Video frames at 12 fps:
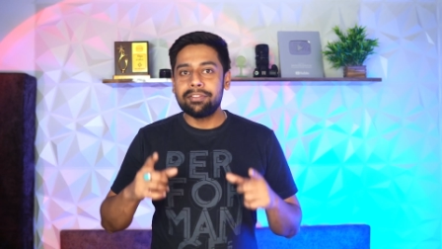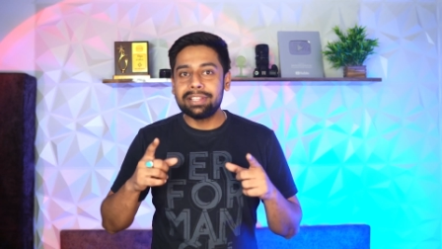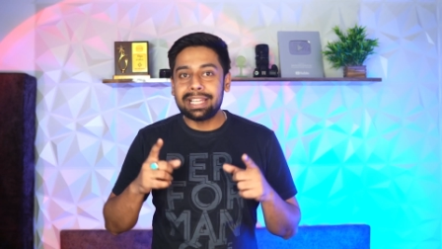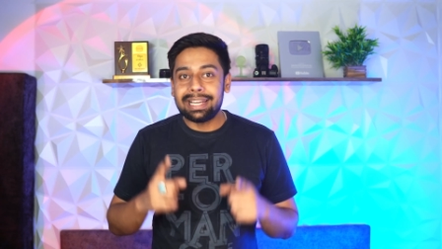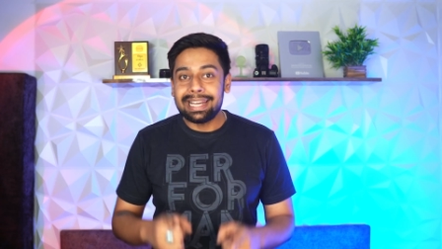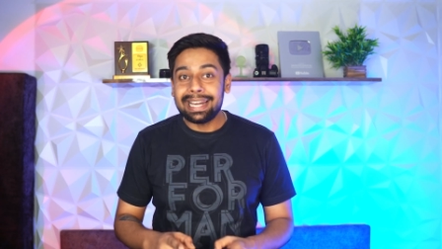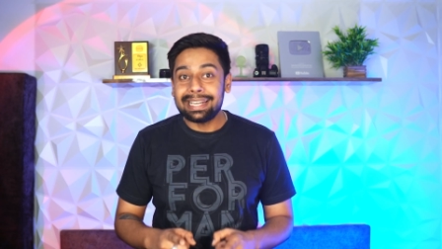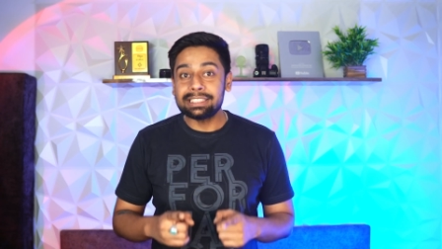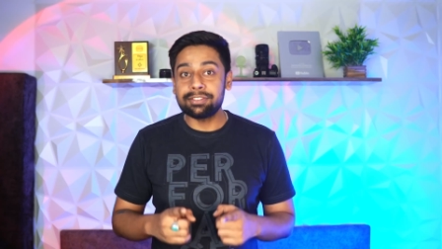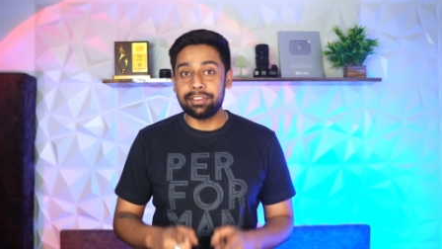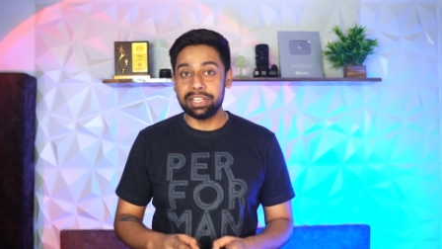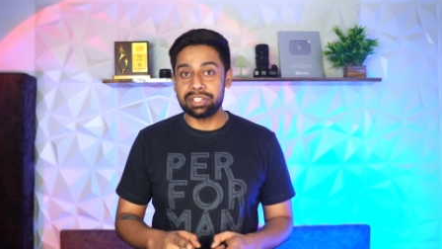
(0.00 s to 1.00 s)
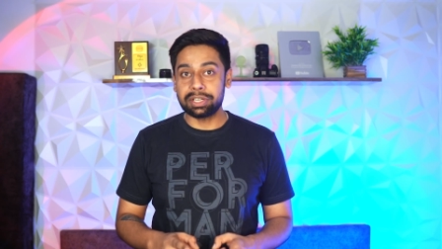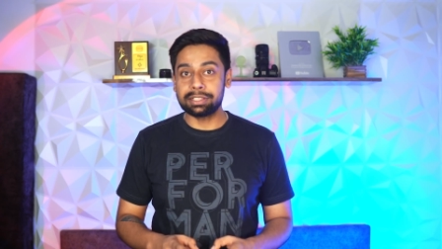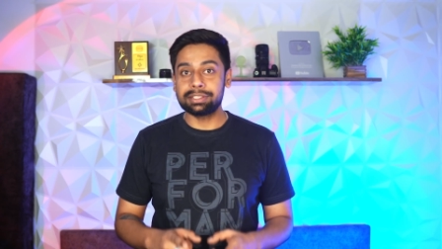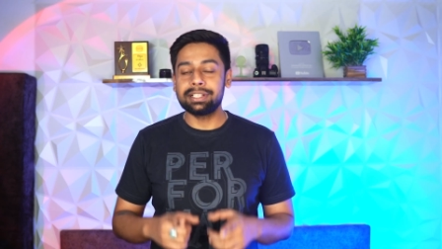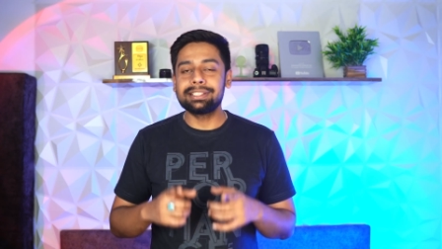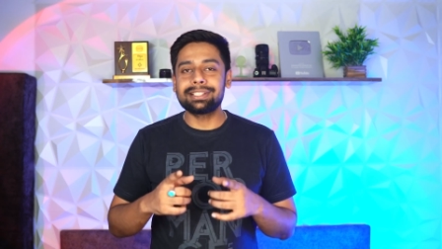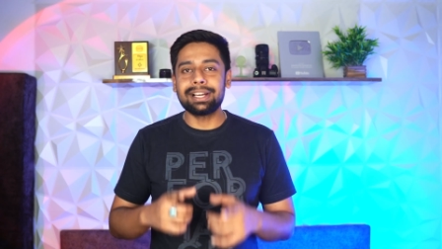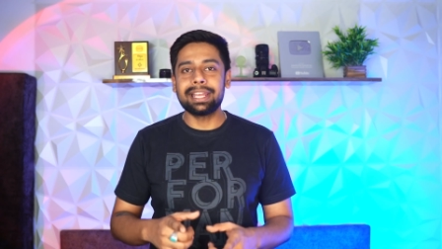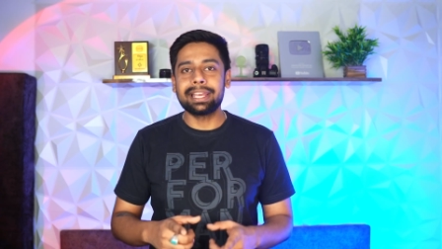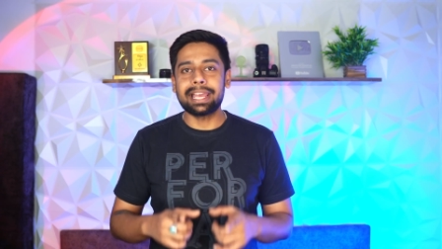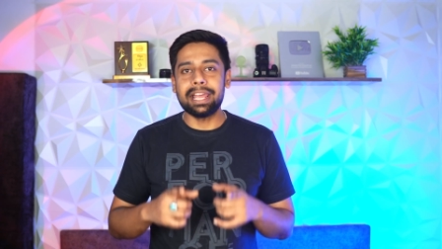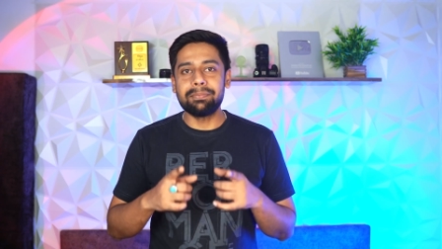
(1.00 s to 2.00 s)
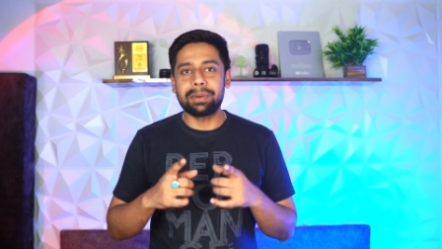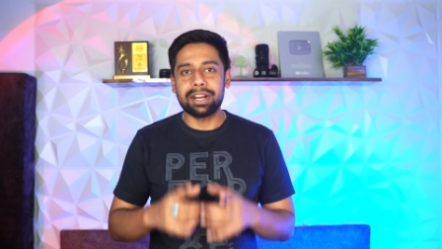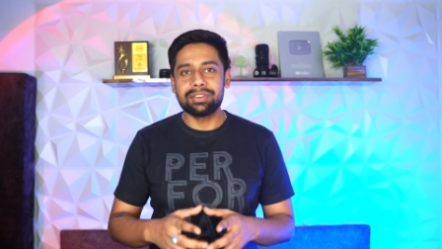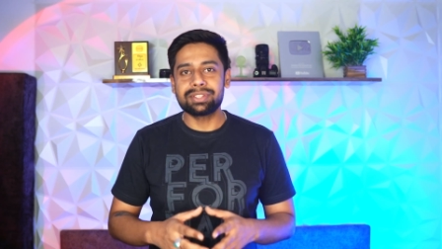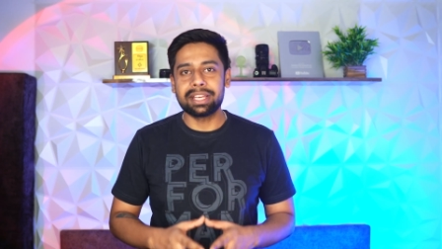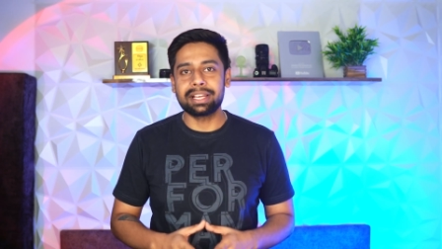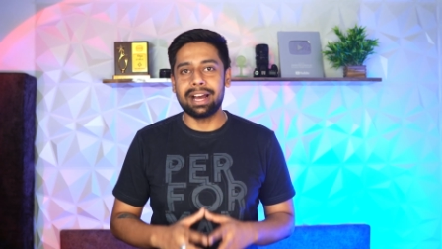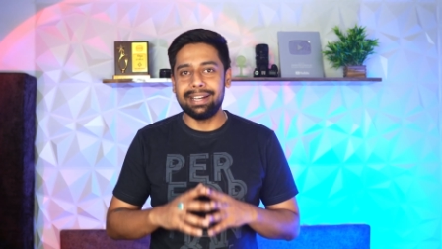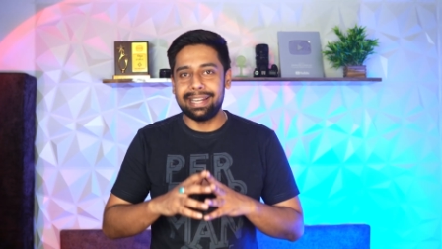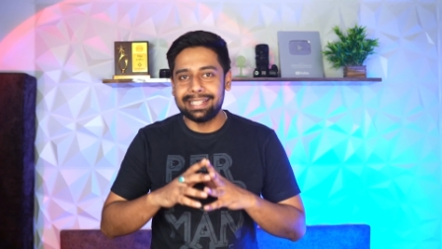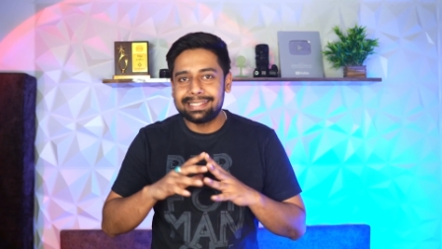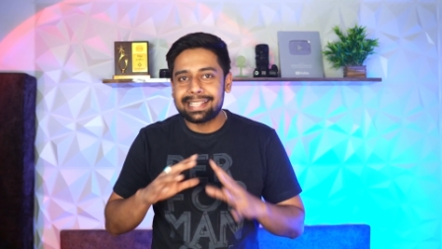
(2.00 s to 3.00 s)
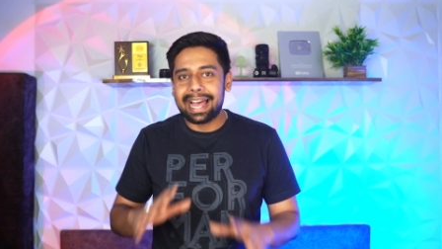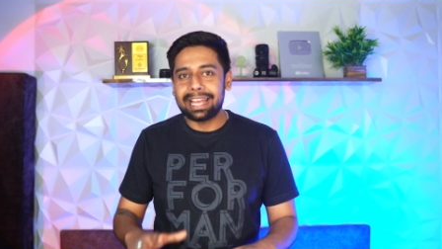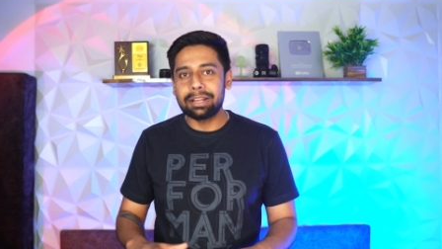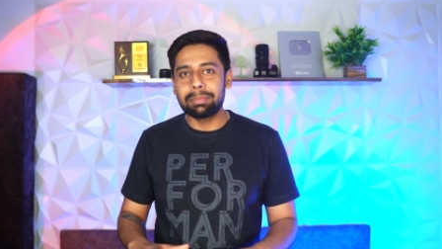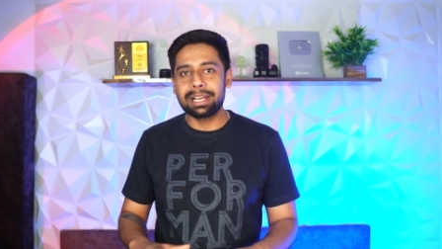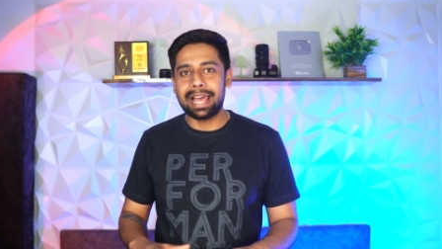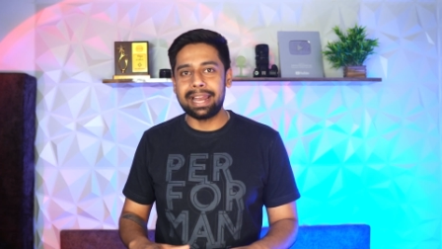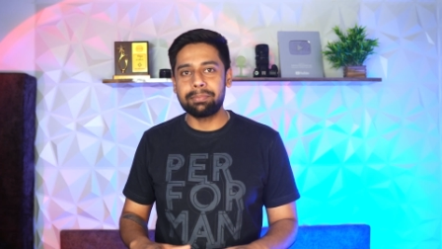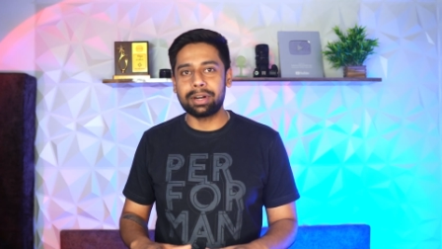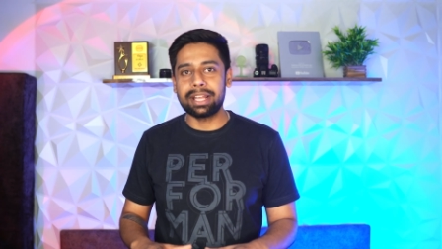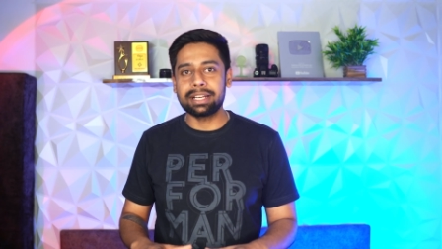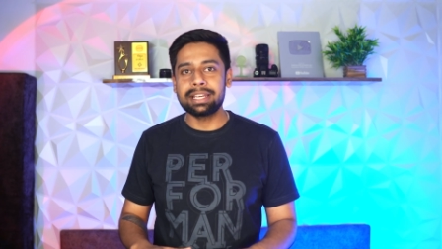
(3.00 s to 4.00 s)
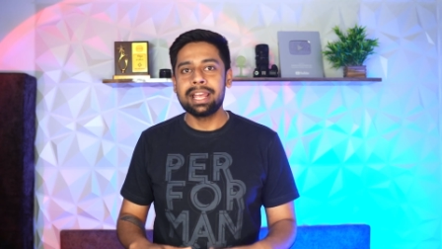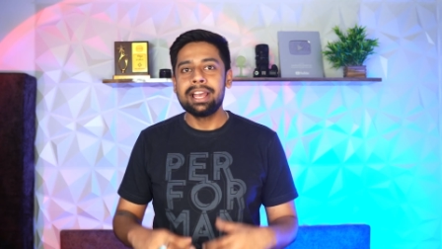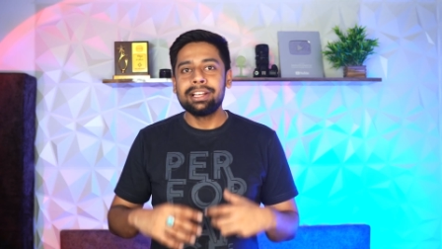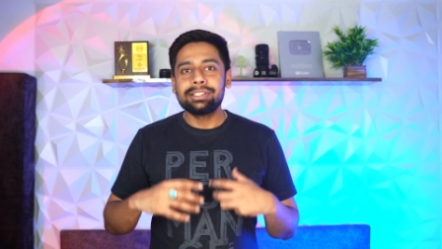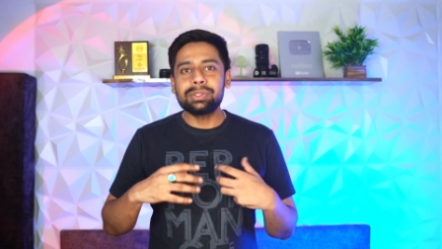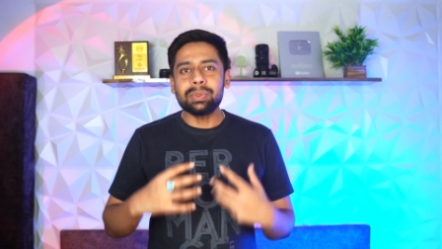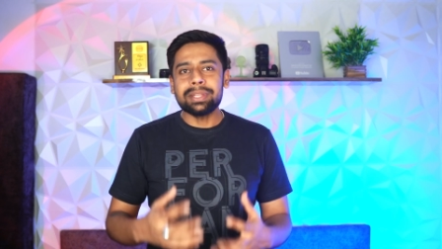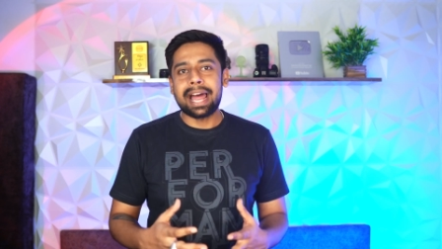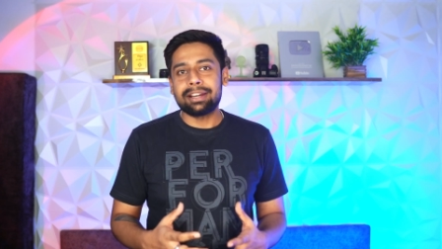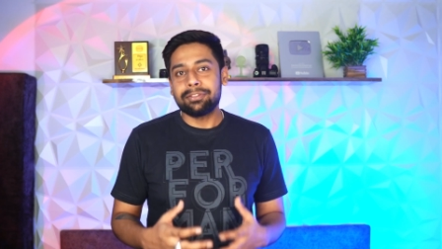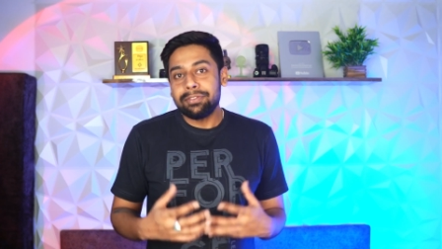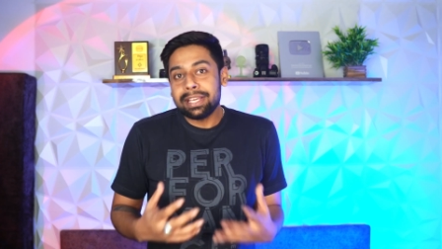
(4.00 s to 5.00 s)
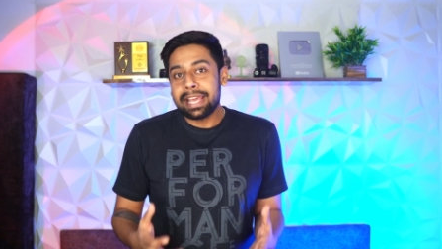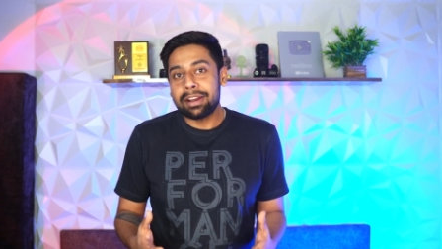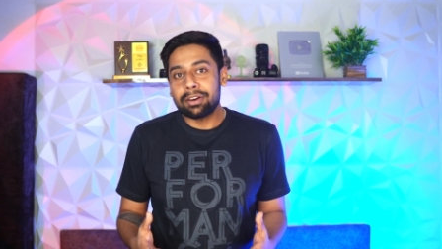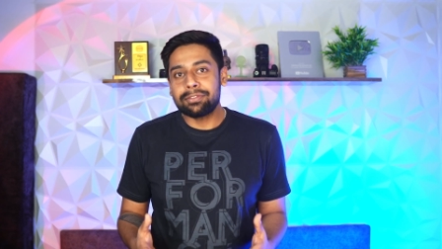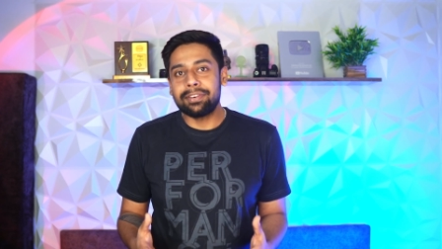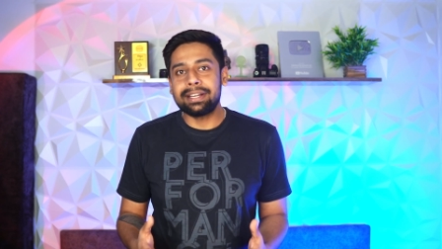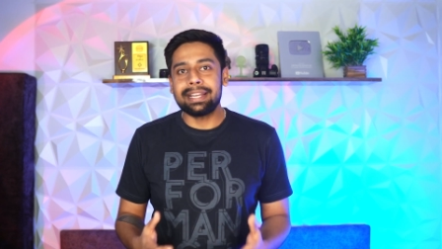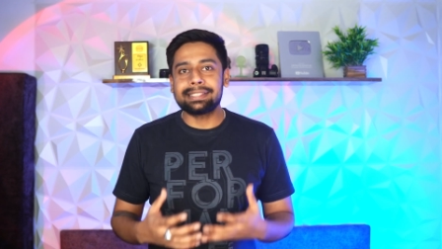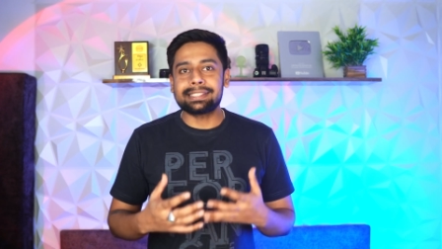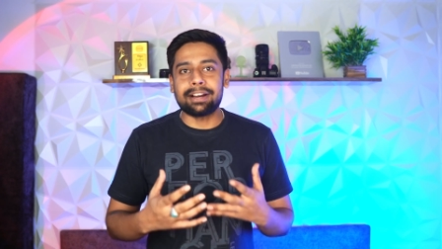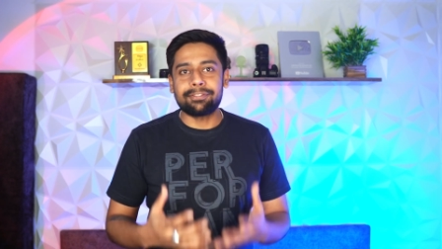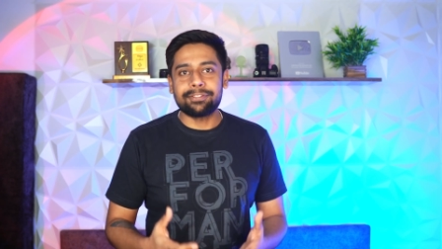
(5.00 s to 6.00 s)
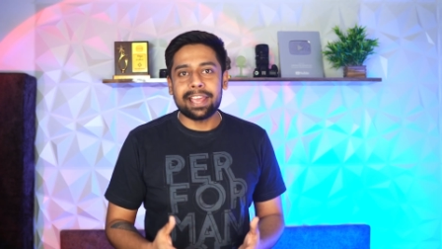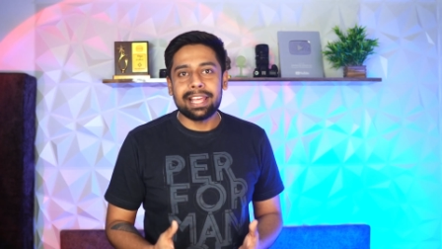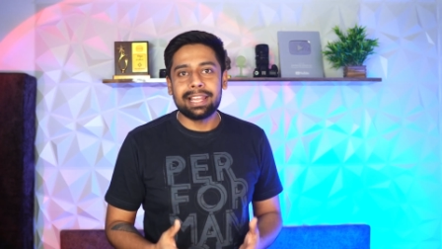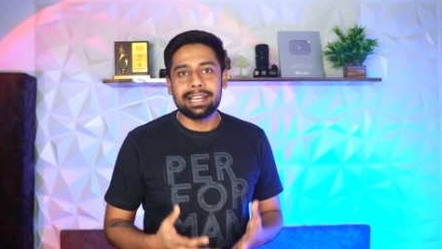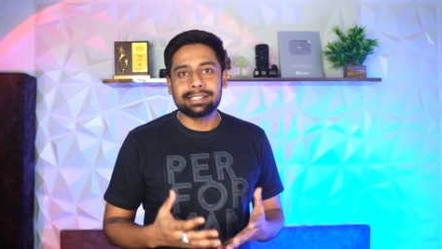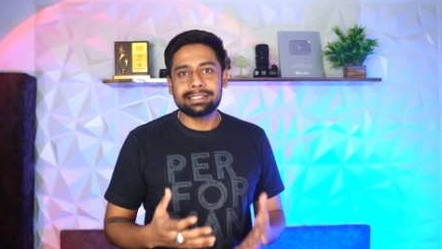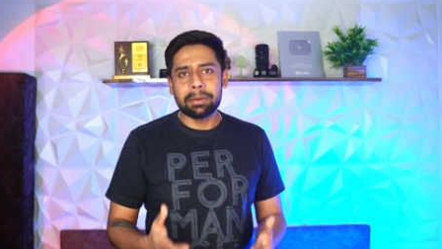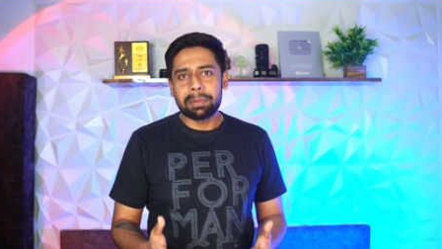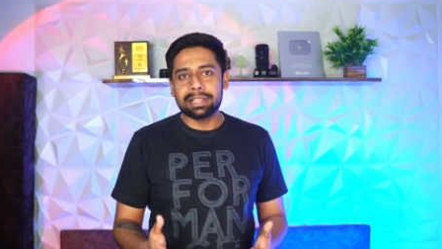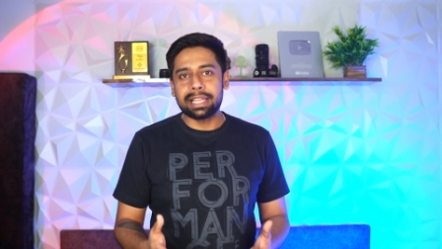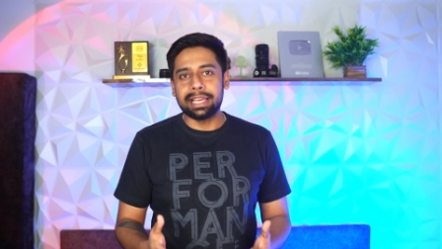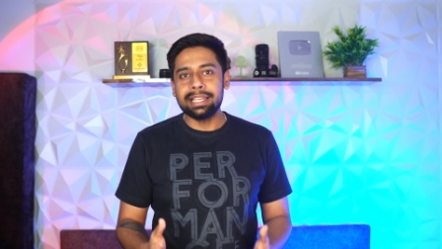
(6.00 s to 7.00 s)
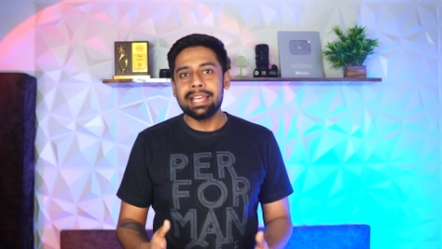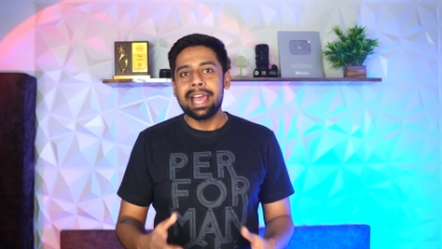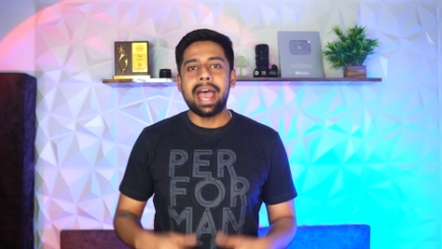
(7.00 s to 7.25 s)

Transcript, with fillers: with the latest features, resulting in producing a desirable end product so that we cannot witness a fail in a simple thing